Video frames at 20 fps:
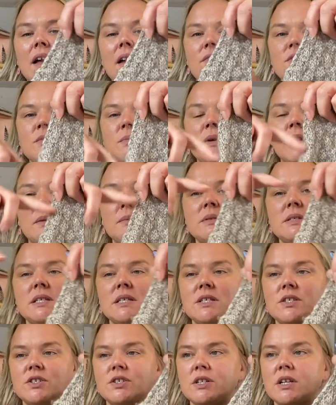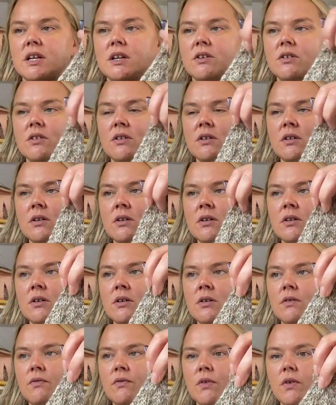have to pick up stitches here
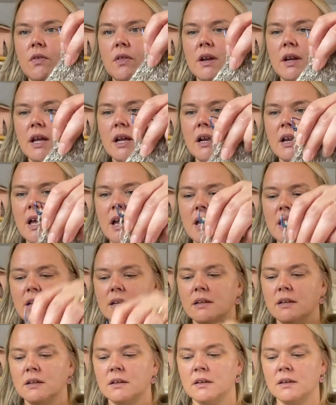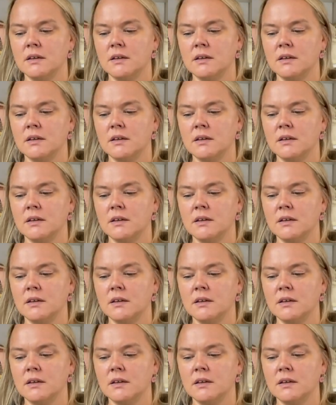for the neckline